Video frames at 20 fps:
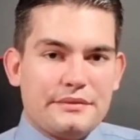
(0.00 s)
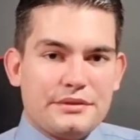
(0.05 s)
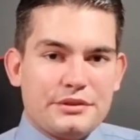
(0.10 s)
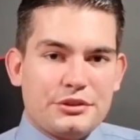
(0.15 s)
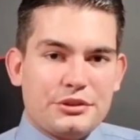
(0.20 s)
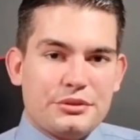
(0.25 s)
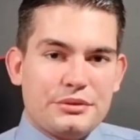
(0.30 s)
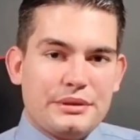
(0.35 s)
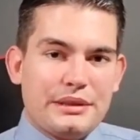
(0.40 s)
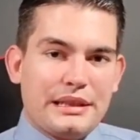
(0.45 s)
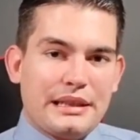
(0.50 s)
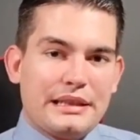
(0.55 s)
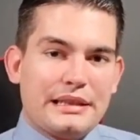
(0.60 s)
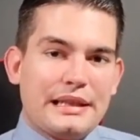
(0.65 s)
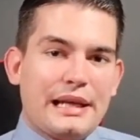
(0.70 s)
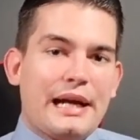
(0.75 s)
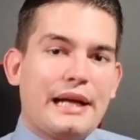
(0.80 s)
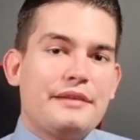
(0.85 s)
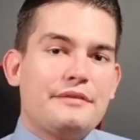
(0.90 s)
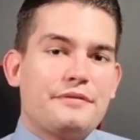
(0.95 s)
of the shooting at
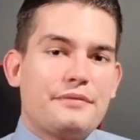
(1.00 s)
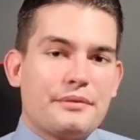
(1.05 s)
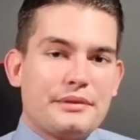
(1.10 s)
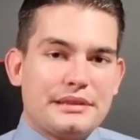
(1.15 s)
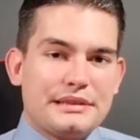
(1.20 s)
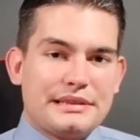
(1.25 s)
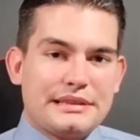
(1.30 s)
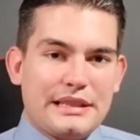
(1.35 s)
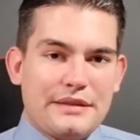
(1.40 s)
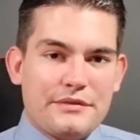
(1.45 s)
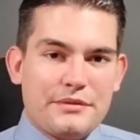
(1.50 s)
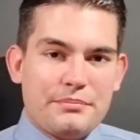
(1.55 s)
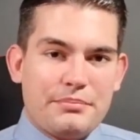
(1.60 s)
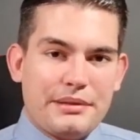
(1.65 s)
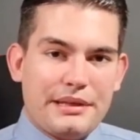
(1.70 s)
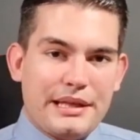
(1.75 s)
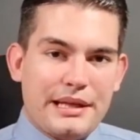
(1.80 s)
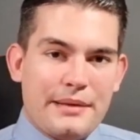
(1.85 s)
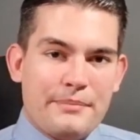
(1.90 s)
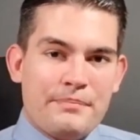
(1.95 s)
9:47
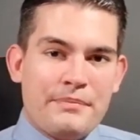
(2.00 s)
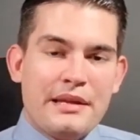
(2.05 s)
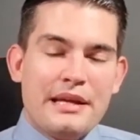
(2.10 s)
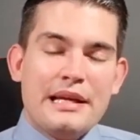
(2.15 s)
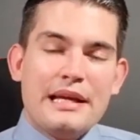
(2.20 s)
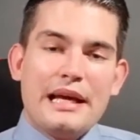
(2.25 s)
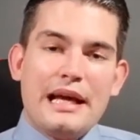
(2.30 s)
p.m.,